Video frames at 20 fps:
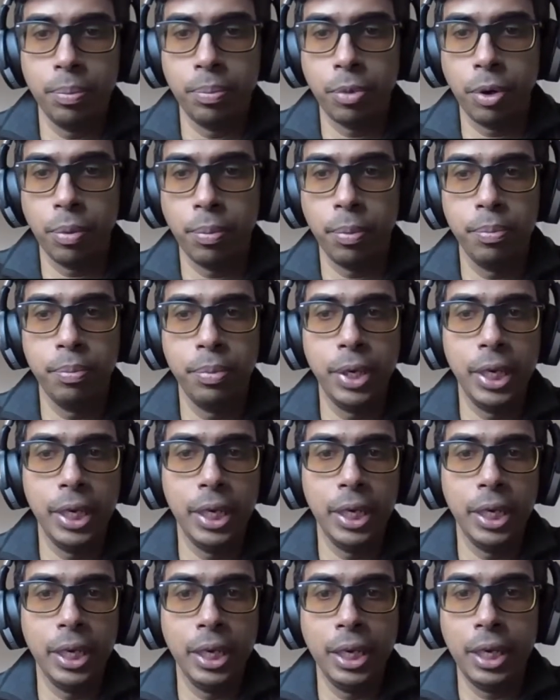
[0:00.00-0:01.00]

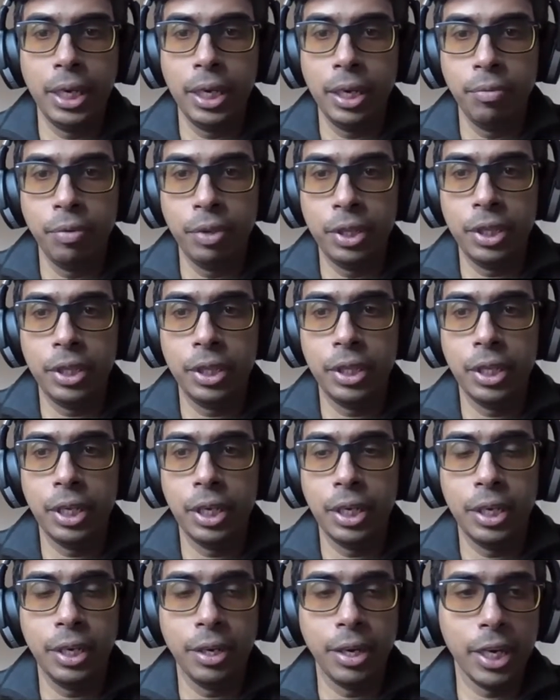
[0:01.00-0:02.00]
probably with
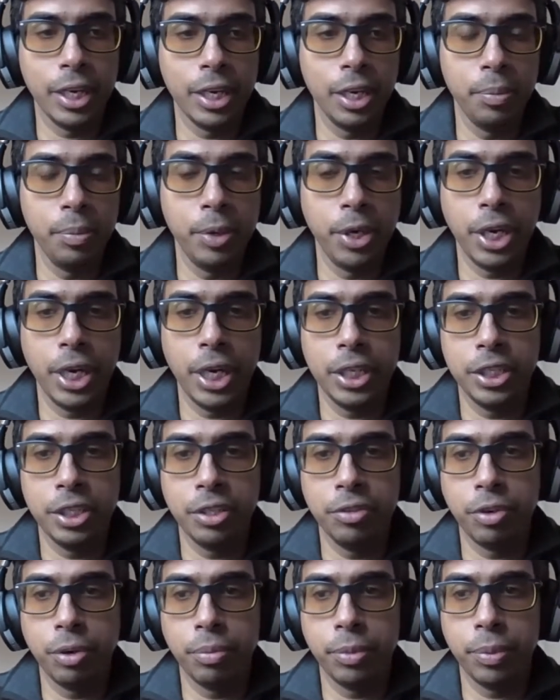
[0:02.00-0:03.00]
direct communication
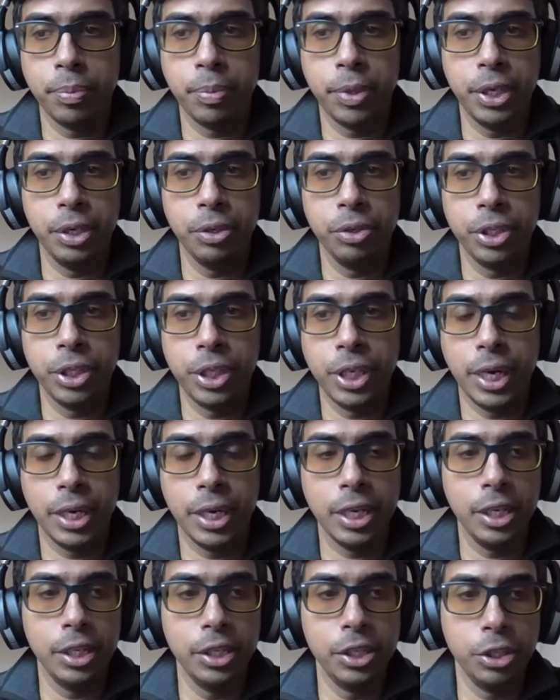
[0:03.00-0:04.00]
from the producer
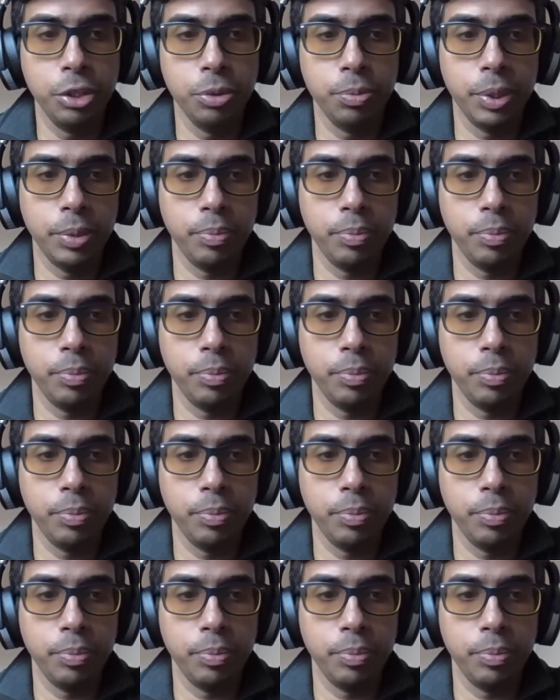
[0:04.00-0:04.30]
and consumer.